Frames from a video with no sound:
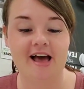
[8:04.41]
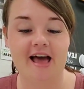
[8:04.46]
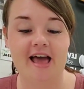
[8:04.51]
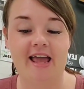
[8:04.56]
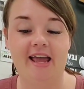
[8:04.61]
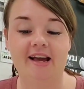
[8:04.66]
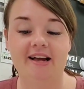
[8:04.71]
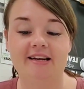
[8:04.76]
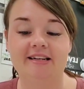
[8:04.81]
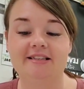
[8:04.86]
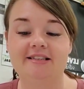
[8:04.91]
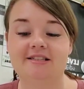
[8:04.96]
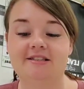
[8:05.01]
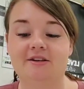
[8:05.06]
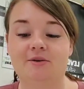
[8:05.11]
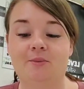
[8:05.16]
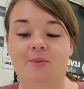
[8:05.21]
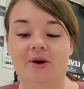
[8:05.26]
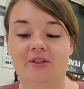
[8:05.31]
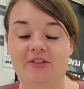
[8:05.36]
And
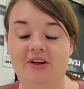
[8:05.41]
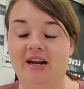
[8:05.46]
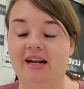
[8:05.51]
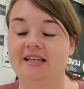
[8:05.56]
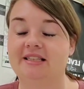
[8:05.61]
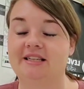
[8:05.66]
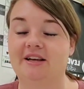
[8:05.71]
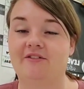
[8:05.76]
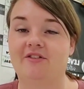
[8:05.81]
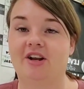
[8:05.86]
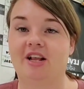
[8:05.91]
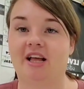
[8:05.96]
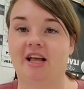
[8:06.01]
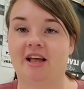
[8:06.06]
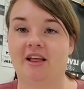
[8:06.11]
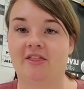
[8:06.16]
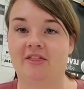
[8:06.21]
with that activity,